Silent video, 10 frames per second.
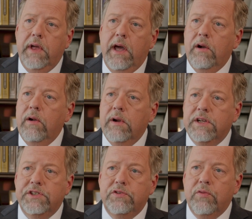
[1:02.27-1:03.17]
that are
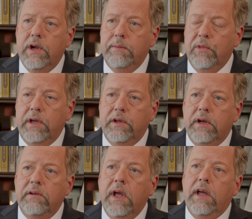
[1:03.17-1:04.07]
extremely
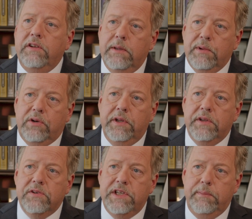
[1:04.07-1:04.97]
good. Typically
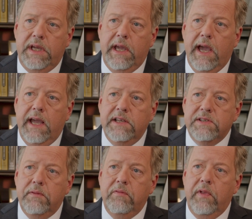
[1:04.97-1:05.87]
they're
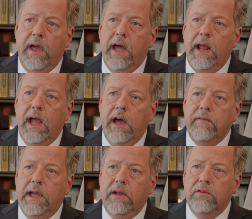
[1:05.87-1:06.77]
CPAs that have
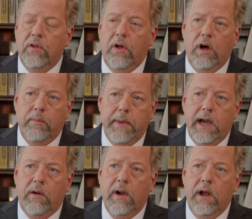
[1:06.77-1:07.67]
a long
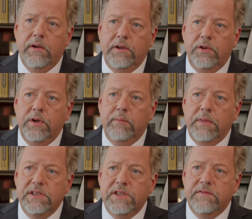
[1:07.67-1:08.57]
background in doing
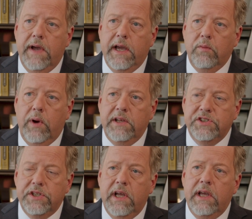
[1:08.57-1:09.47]
business
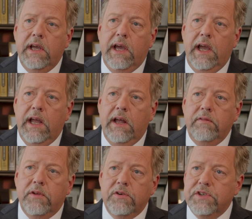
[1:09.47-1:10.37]
valuation,
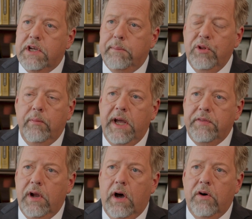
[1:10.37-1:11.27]
and there's a couple of
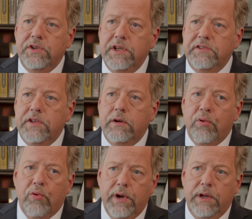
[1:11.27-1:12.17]
methodologies that are
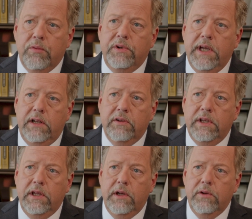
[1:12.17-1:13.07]
pretty
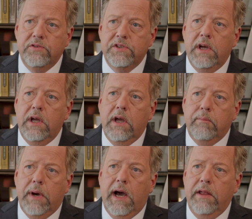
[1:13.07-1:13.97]
routinely used
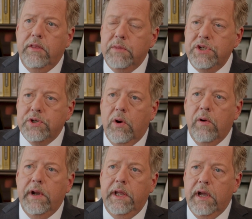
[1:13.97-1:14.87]
by the
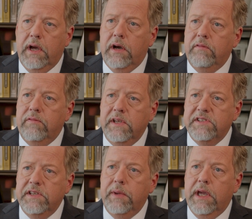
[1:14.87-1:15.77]
majority of the
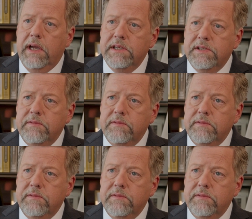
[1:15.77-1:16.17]
CPAs.